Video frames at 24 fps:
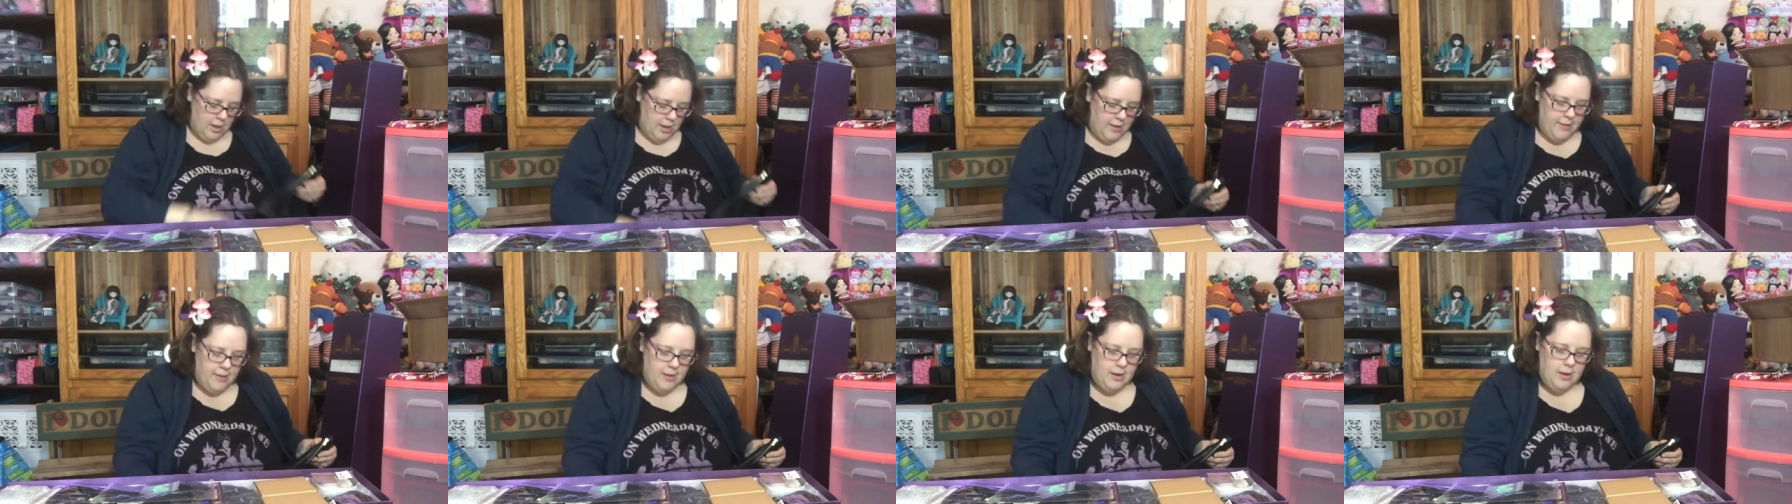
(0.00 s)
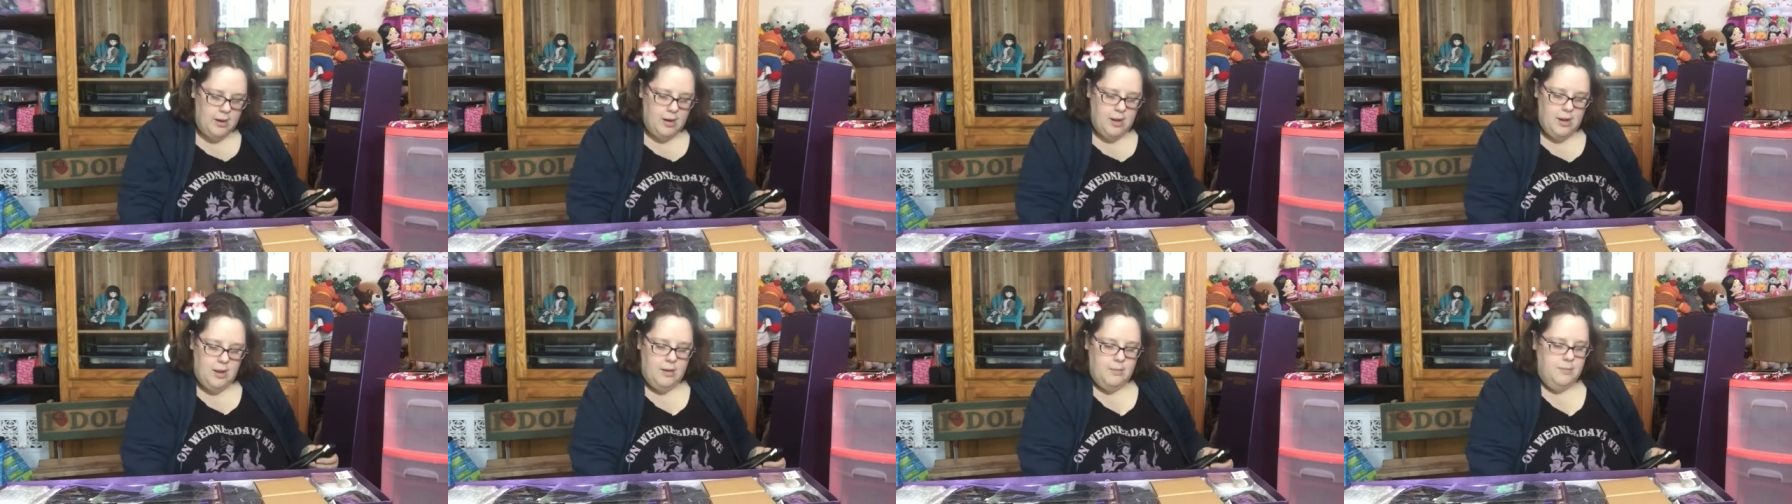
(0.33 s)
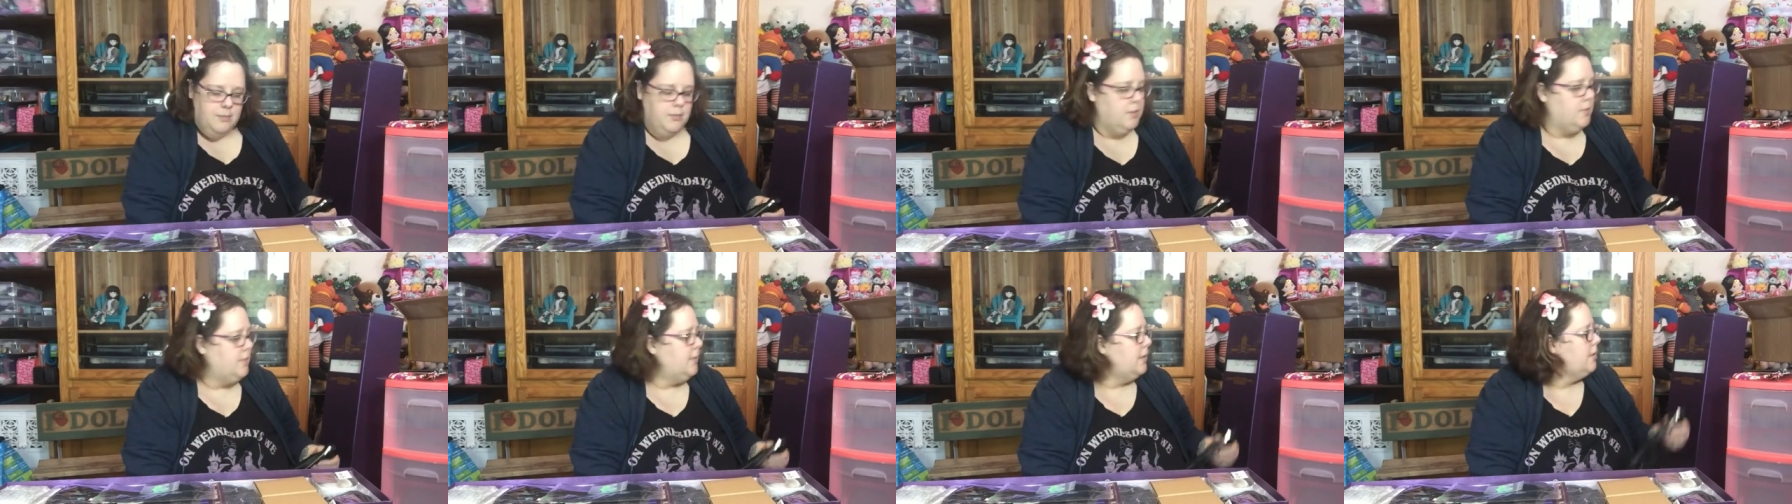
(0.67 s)
And then it
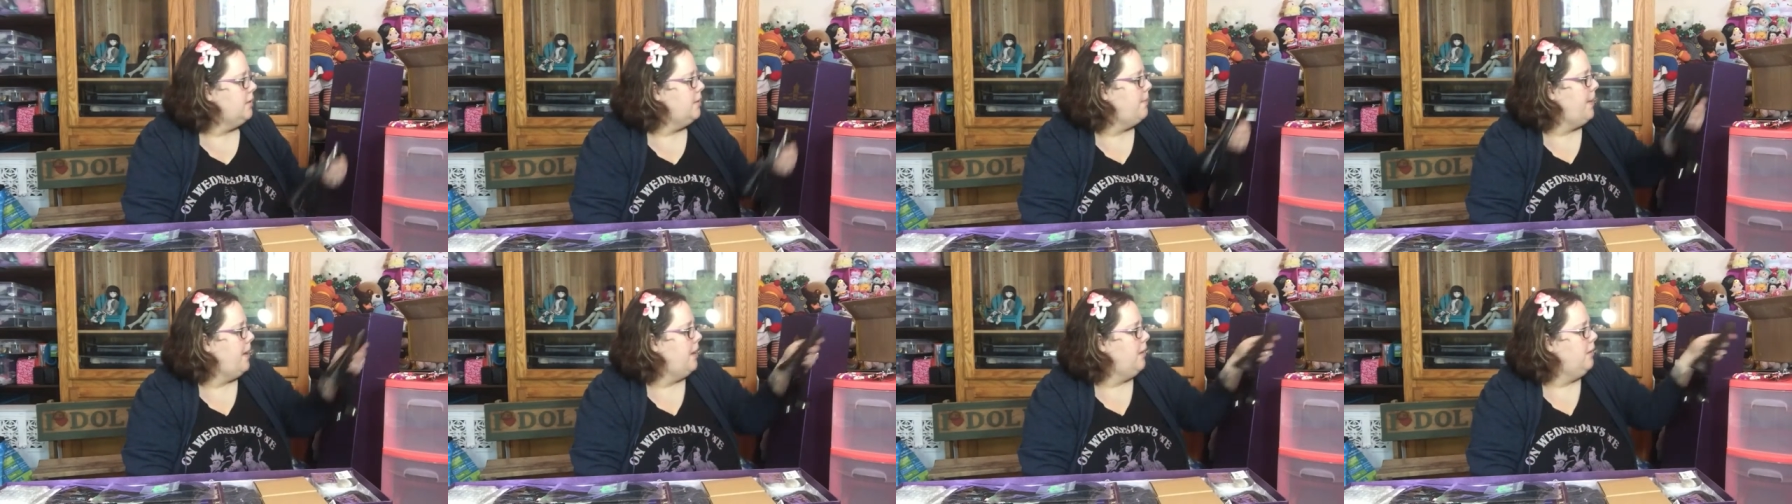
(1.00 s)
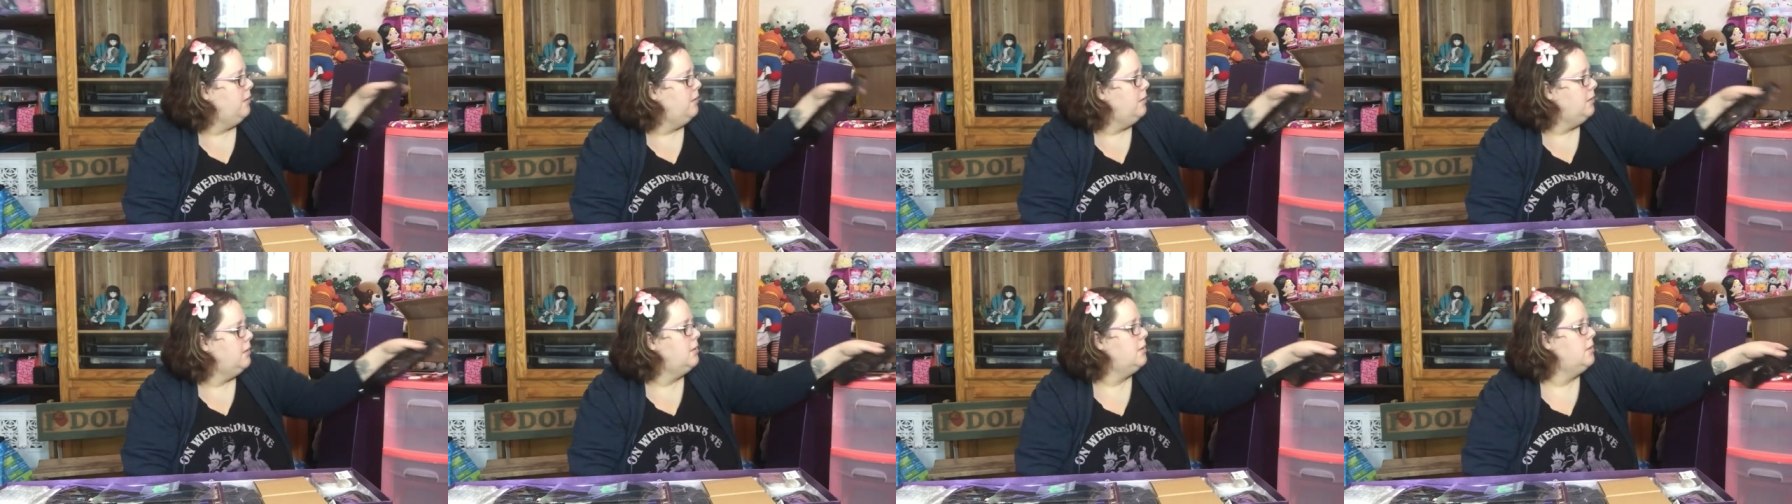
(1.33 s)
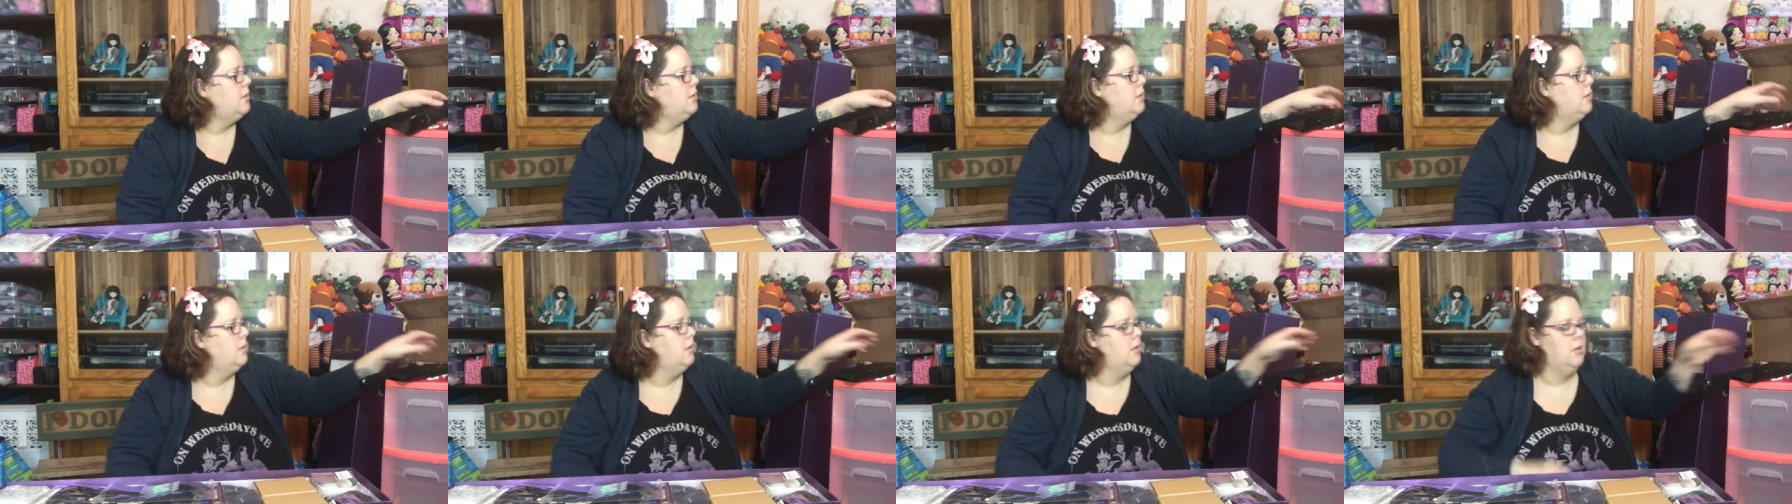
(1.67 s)
comes with the
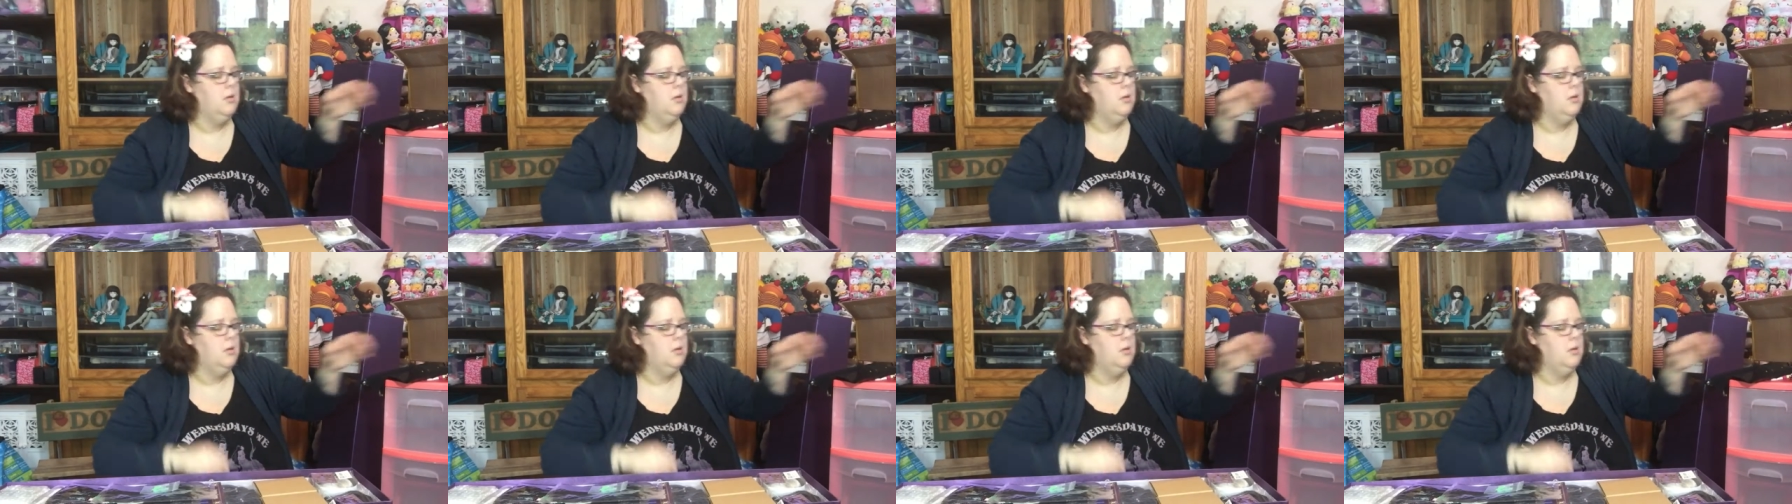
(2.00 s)
bells.